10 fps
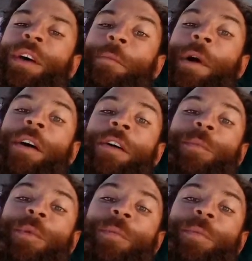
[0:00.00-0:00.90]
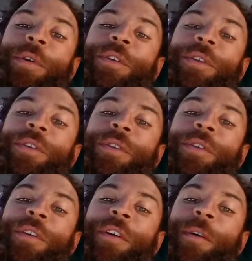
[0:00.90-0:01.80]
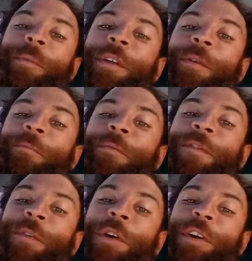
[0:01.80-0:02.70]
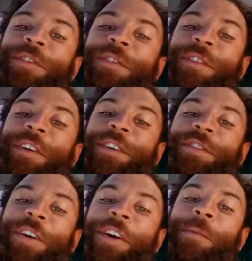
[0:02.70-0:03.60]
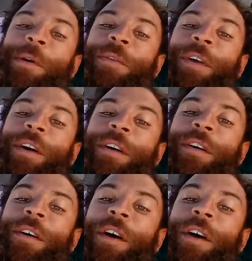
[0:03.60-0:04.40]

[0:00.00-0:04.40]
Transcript: in my humble opinion, and I mean, if you're watching this, I guess you care about that.